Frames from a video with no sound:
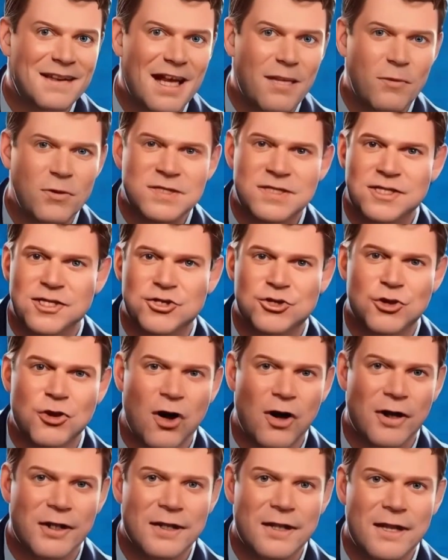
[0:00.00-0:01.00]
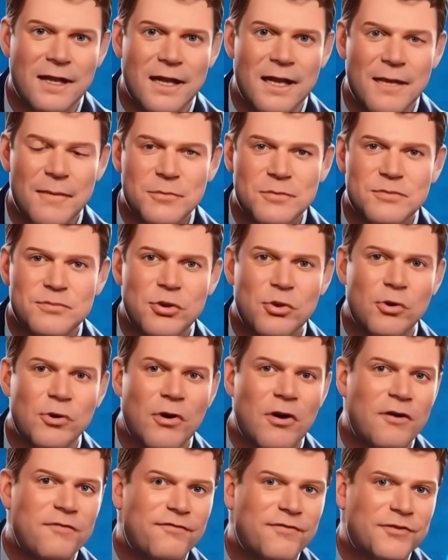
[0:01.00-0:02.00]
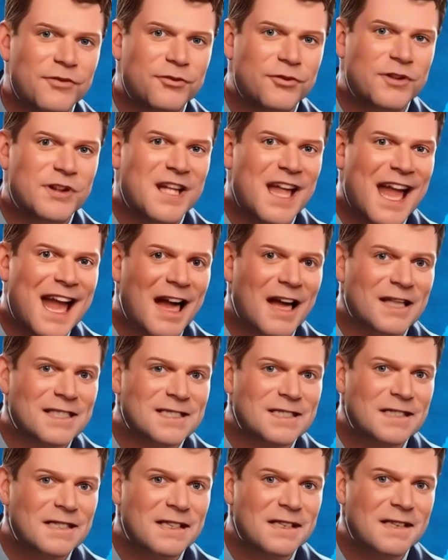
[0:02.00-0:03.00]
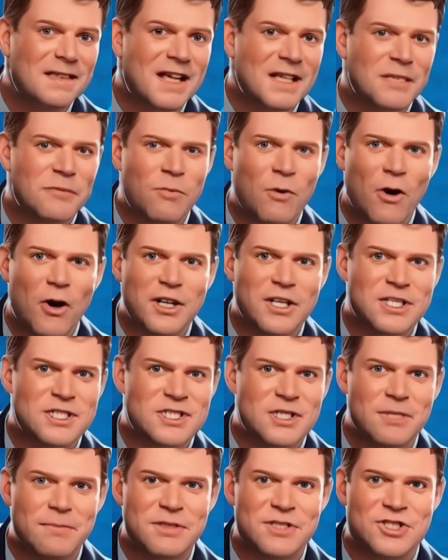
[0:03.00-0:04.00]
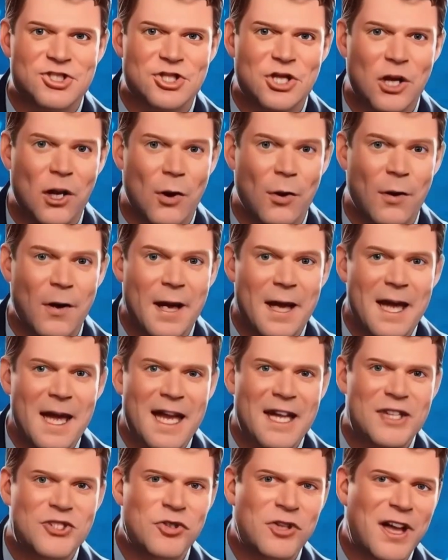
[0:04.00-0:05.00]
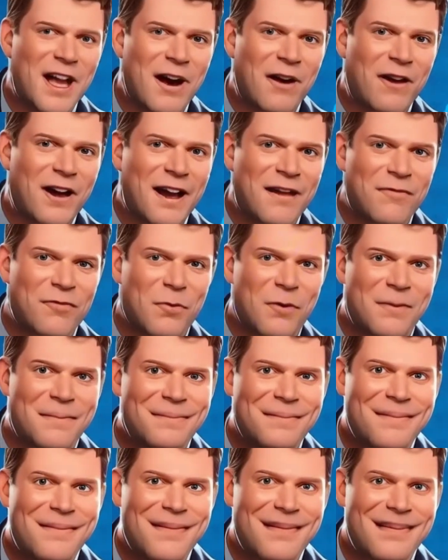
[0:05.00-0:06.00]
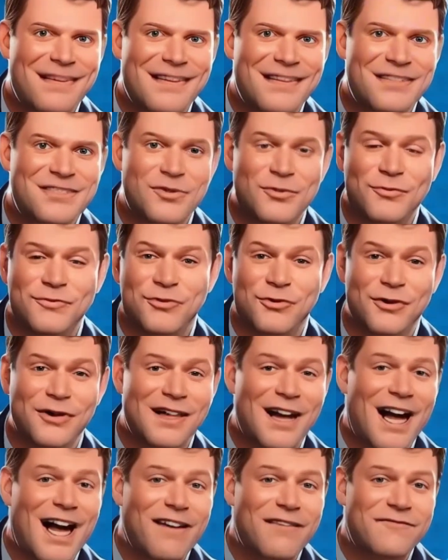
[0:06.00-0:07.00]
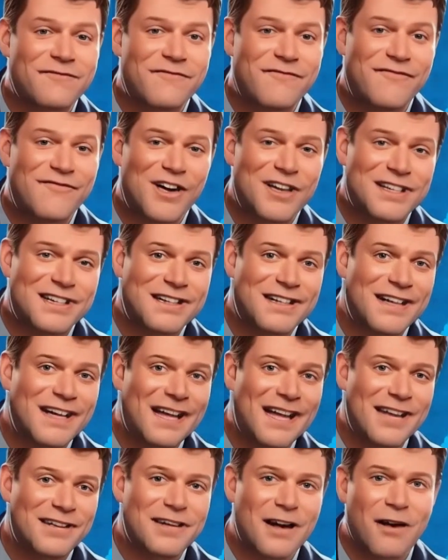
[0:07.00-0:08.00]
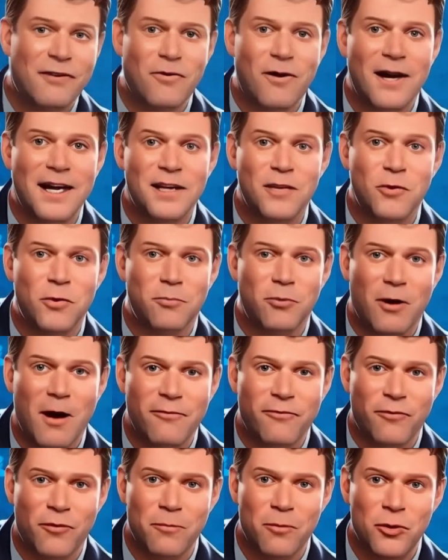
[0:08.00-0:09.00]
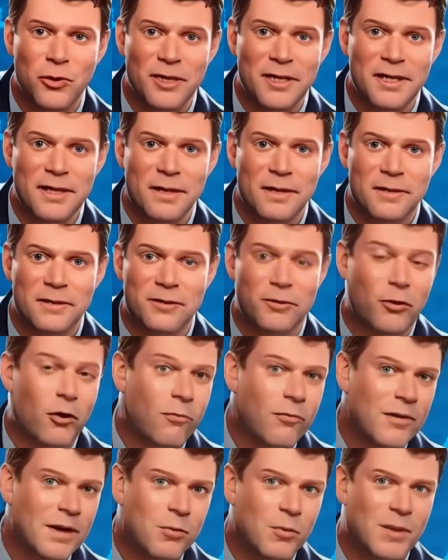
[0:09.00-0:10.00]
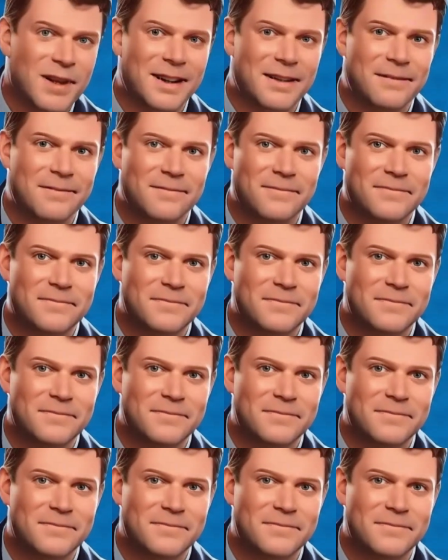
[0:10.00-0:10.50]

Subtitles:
That wasn't a chart. That was pure unfiltered chaos. Like the market stubbed its toe and took it out on everyone. So if you're alive, funded, and not crying into a prop firm hoodie, you're already winning.